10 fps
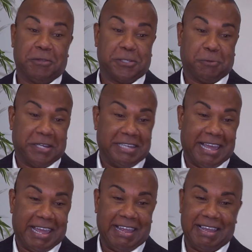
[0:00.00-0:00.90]
this one
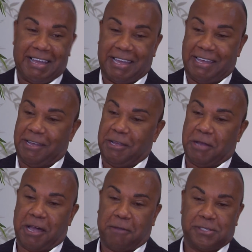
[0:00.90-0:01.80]
day,
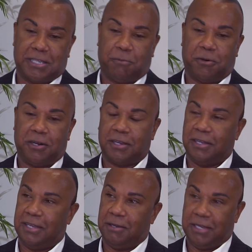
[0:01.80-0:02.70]
I was at work
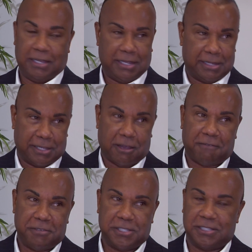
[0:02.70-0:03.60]
at the
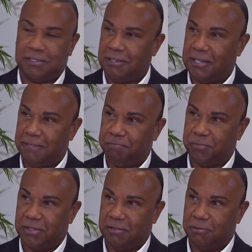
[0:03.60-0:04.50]
office
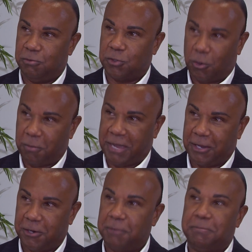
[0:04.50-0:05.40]
with Coldwell
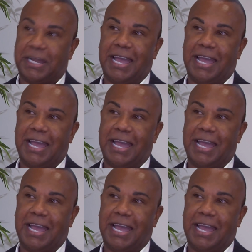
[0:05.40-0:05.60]
Banker, but I